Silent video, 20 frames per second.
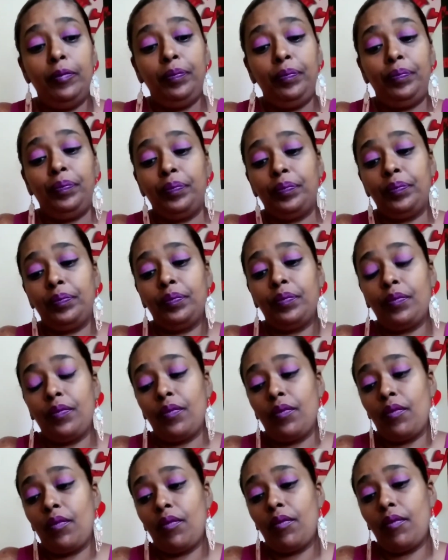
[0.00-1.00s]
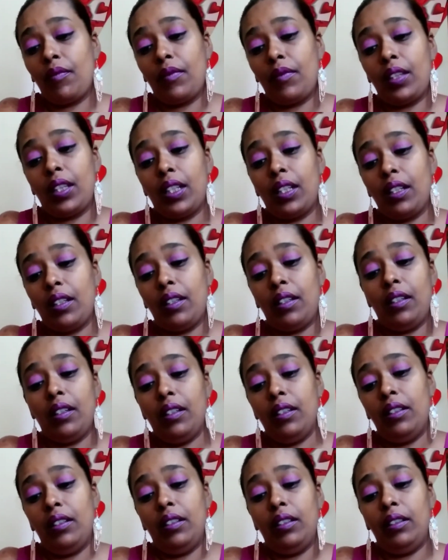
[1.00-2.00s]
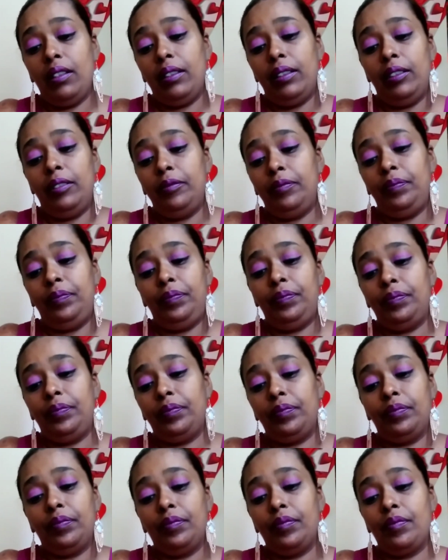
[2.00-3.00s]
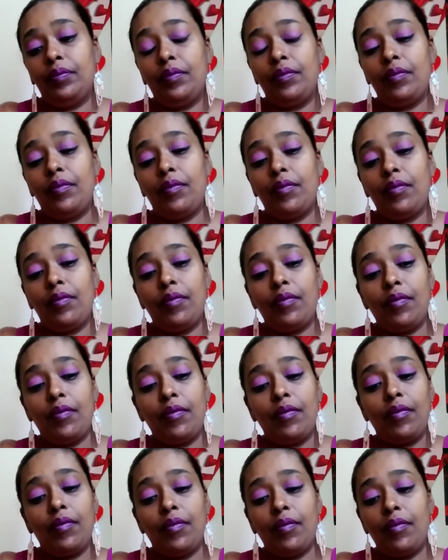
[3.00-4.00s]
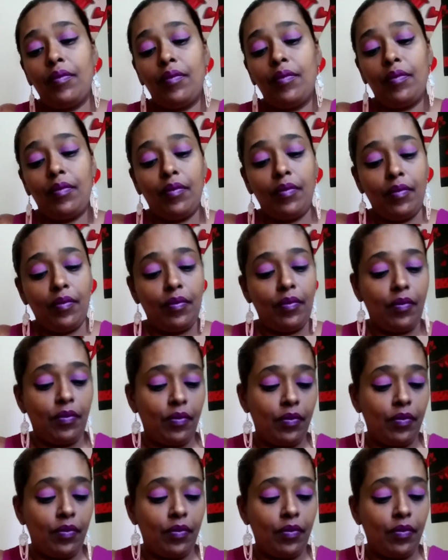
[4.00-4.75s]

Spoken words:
Nothing is said.